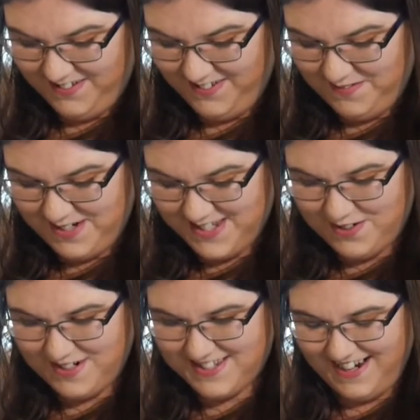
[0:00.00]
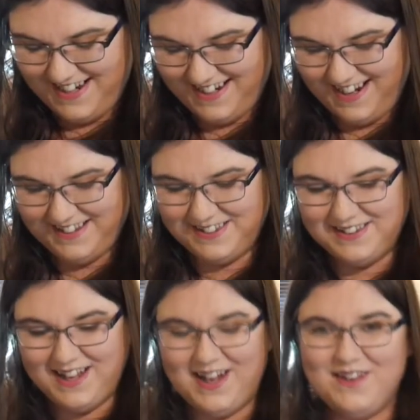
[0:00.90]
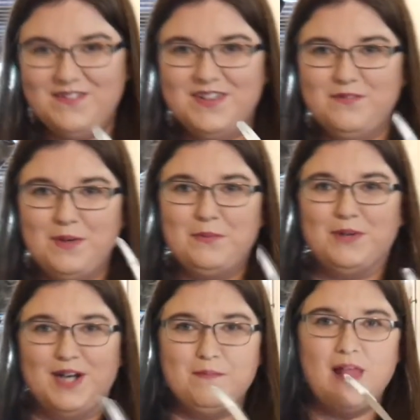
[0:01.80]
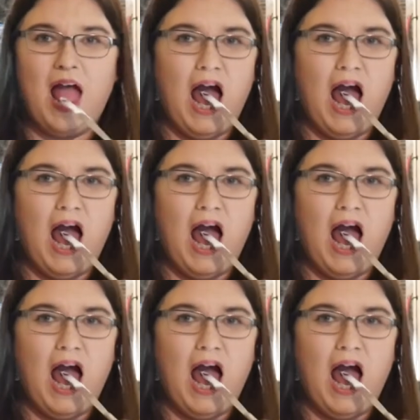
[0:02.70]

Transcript: I'm just so excited. I love whipped cream